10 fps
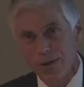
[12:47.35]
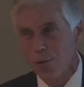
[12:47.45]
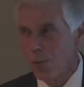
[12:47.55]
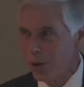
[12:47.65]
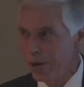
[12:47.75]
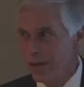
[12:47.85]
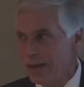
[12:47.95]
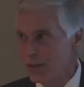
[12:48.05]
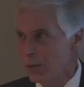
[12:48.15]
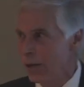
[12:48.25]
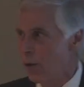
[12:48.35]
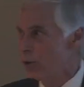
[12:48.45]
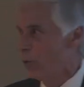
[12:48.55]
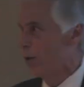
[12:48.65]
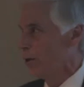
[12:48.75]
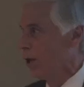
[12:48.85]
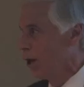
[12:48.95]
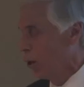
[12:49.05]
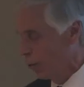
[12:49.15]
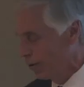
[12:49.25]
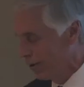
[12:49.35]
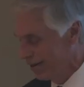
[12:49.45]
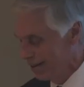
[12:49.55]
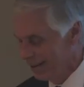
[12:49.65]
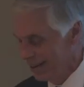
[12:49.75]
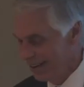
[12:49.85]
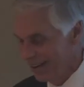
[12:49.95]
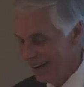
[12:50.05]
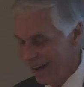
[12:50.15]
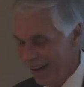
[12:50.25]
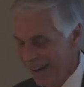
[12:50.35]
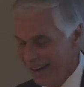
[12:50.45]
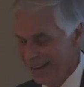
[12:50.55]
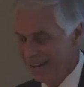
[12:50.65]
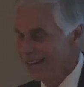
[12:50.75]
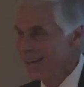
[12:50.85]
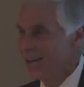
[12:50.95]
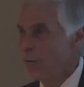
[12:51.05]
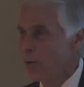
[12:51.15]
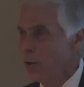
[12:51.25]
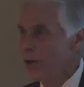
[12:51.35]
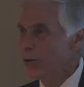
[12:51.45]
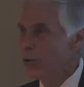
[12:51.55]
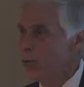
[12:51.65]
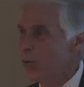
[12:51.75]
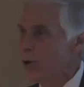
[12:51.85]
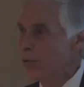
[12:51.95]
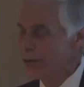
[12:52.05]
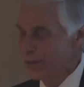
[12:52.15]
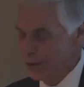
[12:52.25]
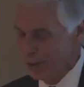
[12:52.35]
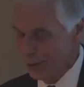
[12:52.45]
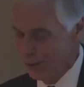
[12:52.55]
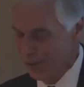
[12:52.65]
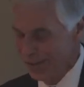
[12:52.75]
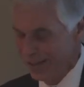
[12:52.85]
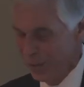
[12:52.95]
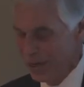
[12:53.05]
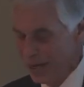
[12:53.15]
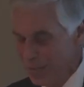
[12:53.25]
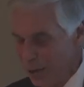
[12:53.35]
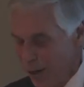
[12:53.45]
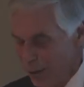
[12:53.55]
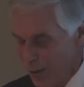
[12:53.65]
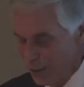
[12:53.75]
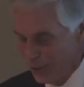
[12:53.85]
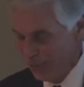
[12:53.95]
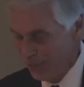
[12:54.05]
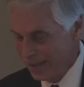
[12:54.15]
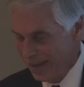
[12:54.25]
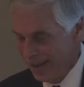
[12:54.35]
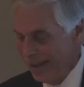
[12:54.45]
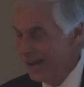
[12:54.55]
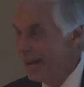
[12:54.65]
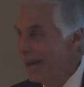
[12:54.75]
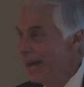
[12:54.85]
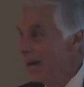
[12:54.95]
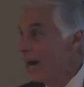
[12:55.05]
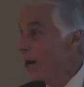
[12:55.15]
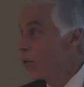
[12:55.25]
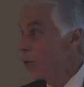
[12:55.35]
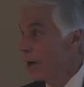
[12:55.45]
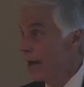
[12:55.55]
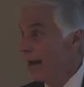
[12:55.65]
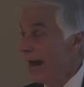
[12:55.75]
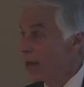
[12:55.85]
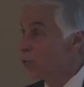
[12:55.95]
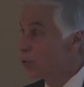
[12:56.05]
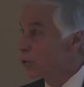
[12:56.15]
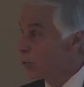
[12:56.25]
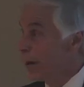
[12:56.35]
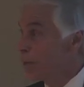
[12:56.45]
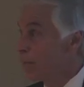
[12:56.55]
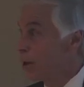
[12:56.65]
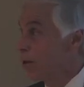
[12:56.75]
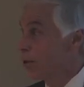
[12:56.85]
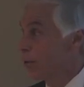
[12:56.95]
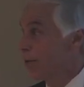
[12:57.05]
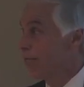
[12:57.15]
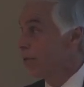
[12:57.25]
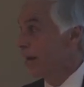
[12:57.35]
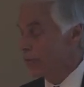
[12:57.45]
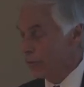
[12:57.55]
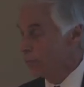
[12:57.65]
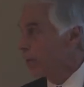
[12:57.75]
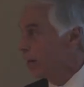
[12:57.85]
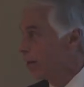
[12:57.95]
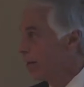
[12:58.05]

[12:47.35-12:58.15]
one of the things is we don't do it alone, and with all the good work we do, we need partners. And our actual direct partner in philanthropy